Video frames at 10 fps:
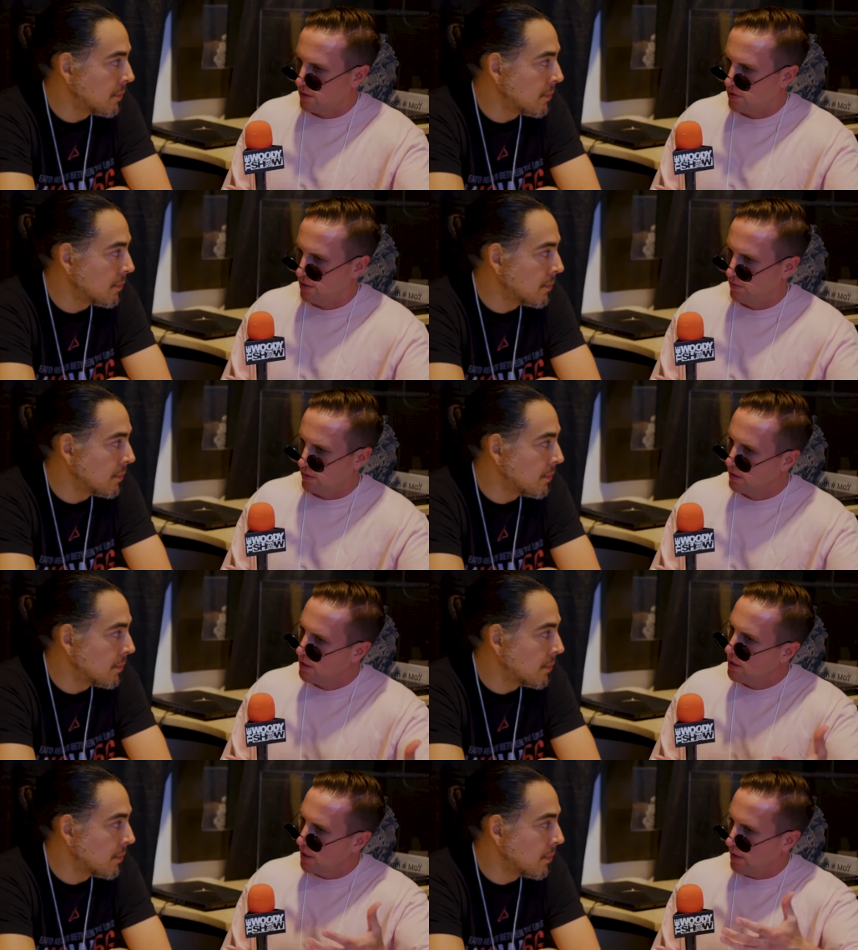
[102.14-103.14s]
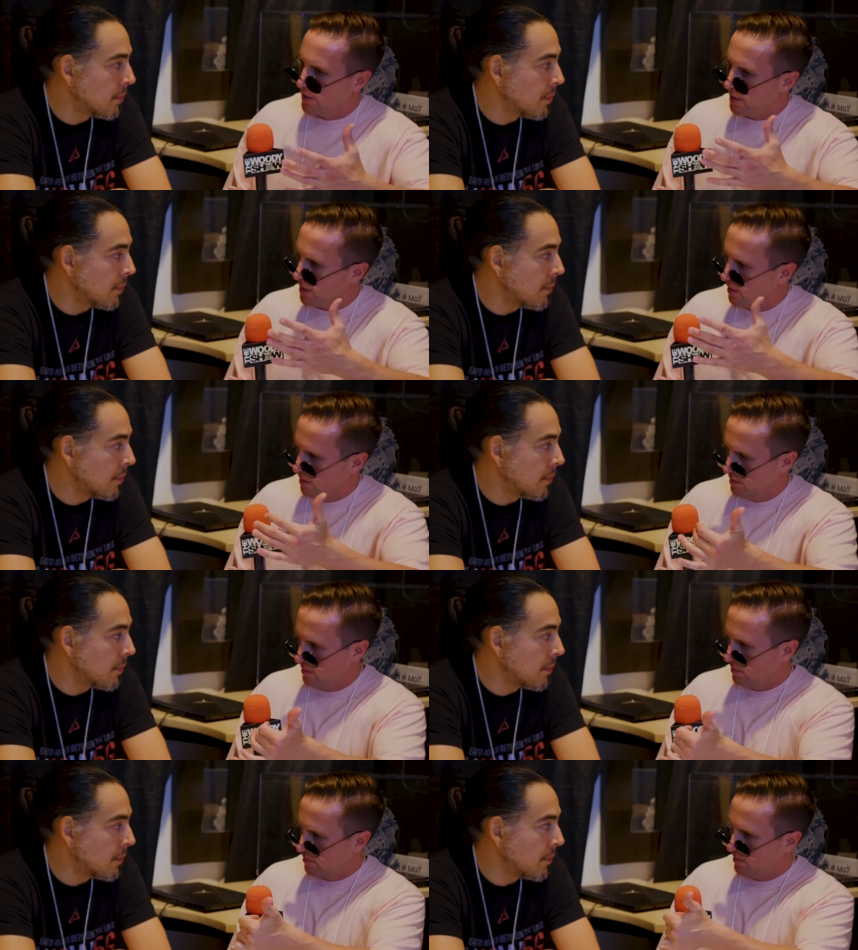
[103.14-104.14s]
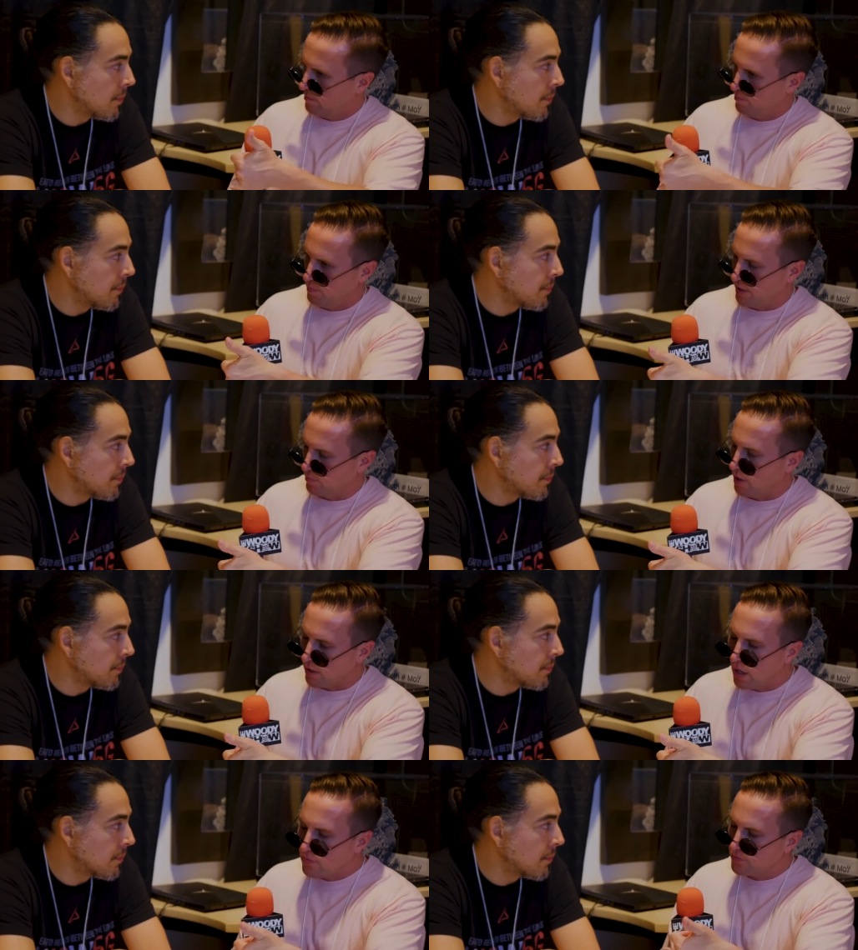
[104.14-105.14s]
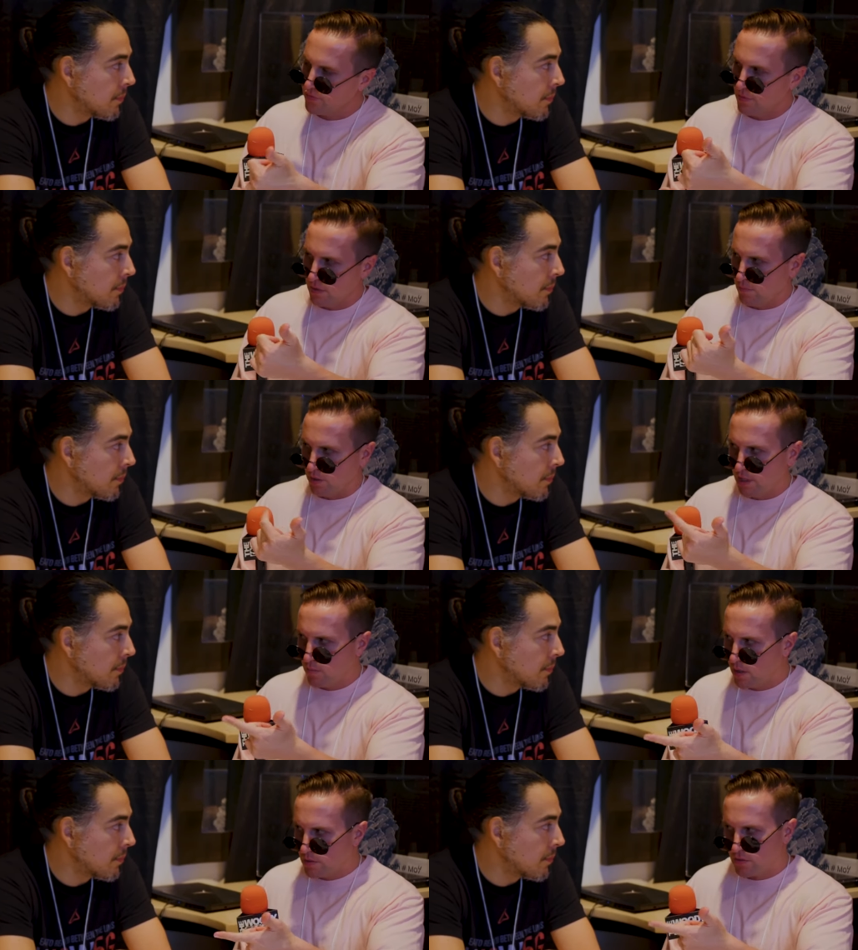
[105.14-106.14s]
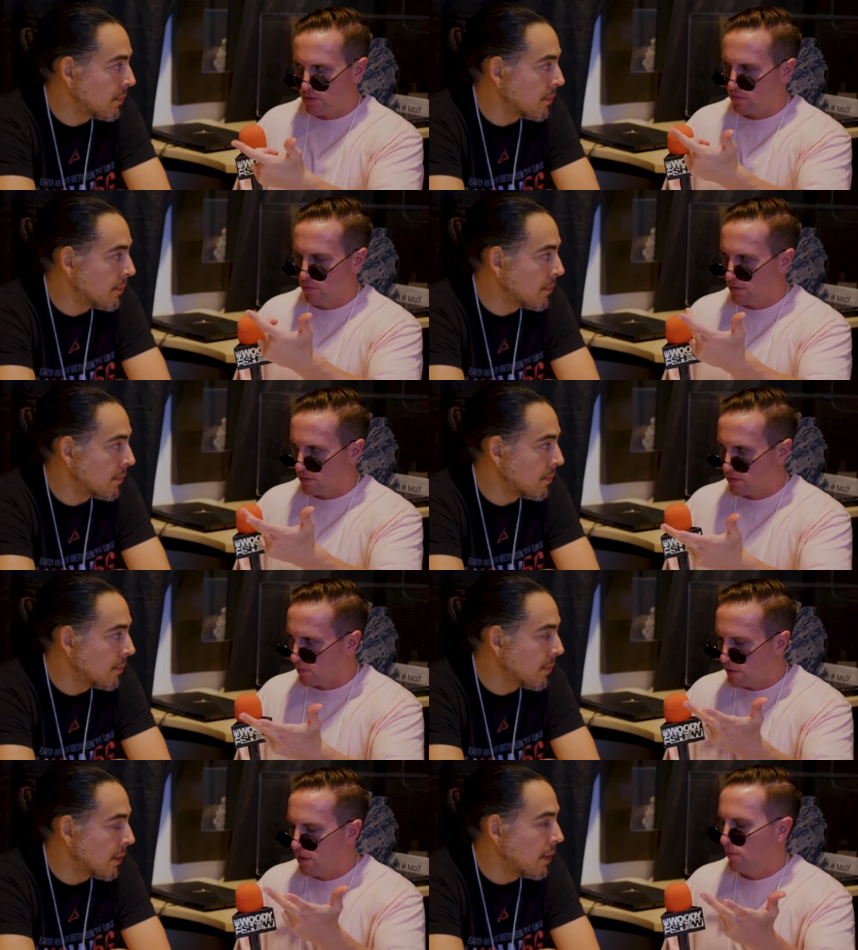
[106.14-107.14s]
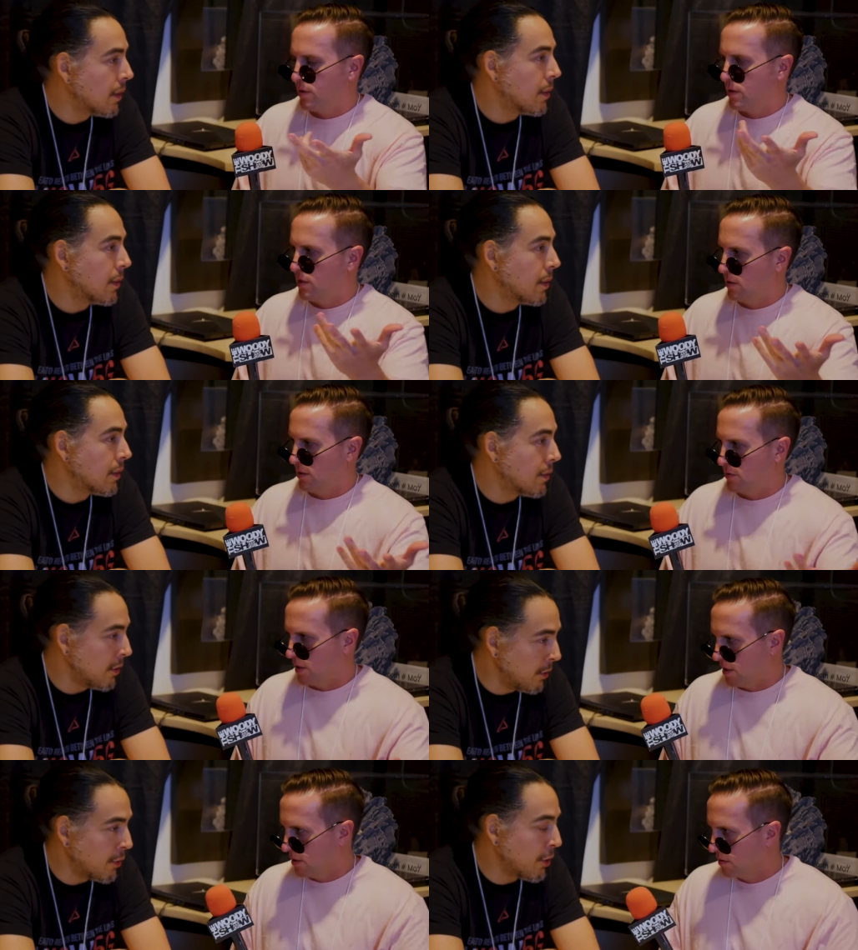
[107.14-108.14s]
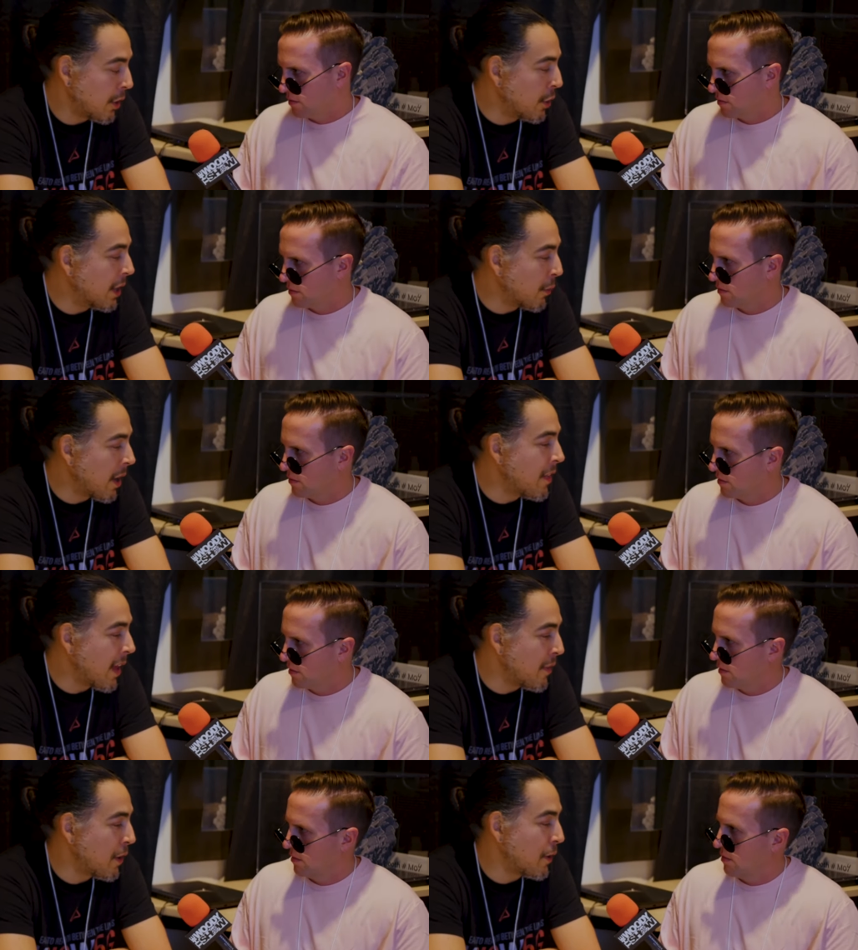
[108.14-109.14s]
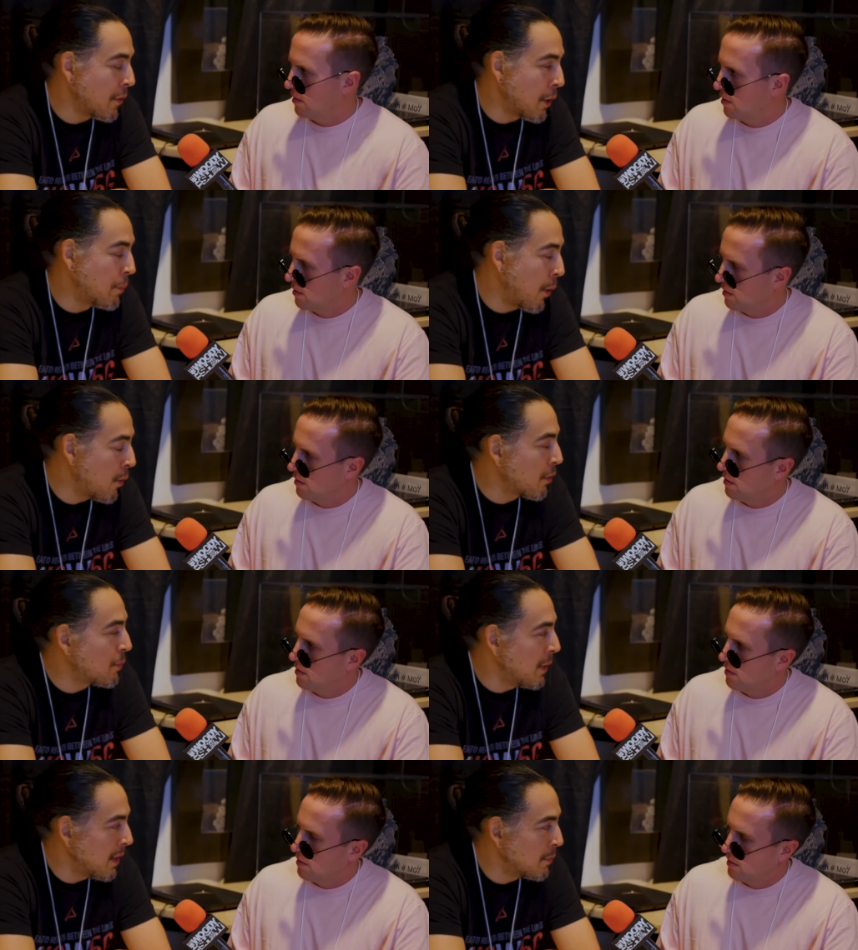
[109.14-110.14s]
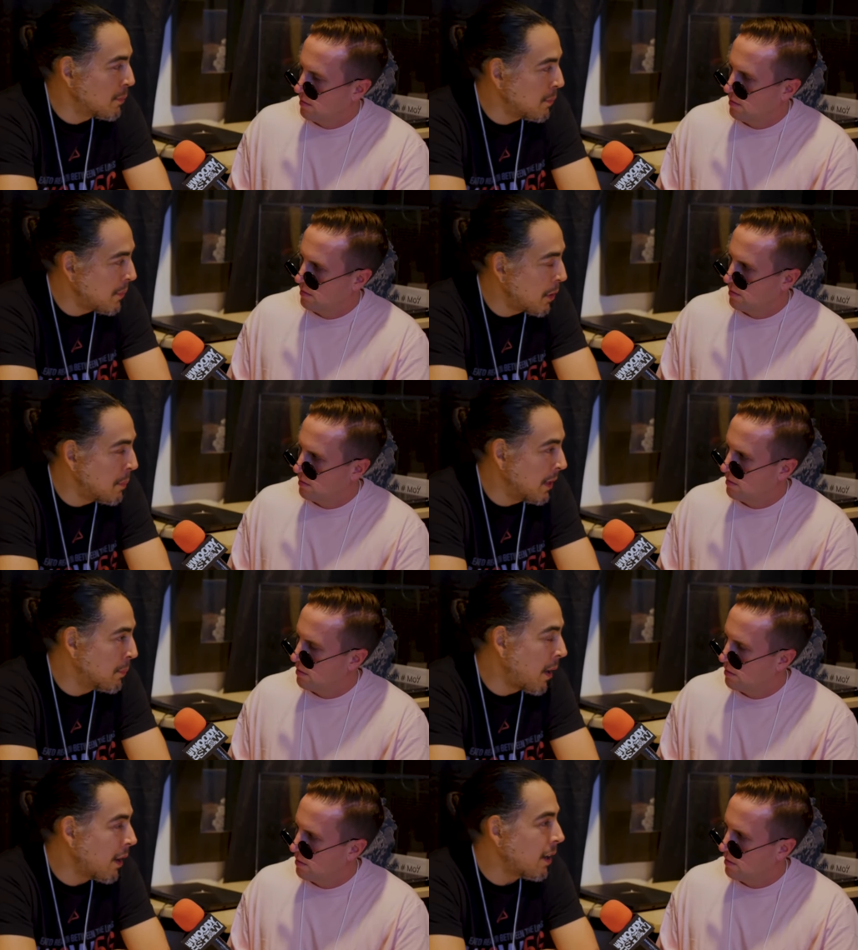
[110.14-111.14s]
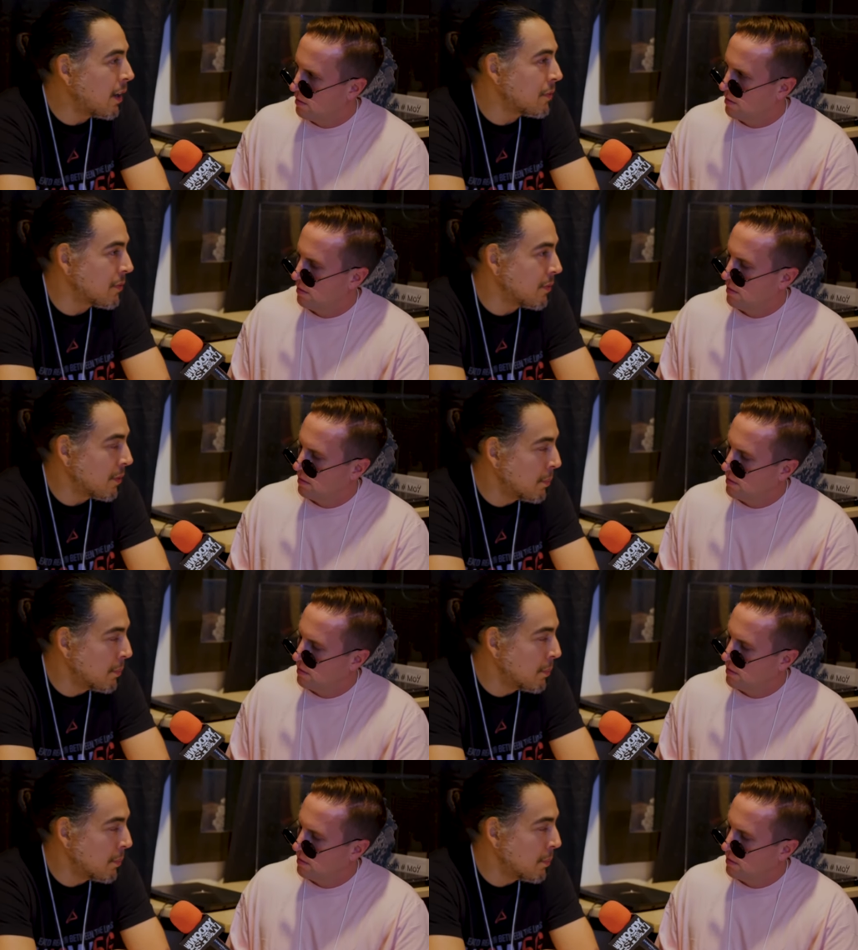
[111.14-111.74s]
Speaker 1: their children. Are they being bought off? Brainwashed? Do we know what the deal is there?
Speaker 2: You hit it right on the head. They're both being bought off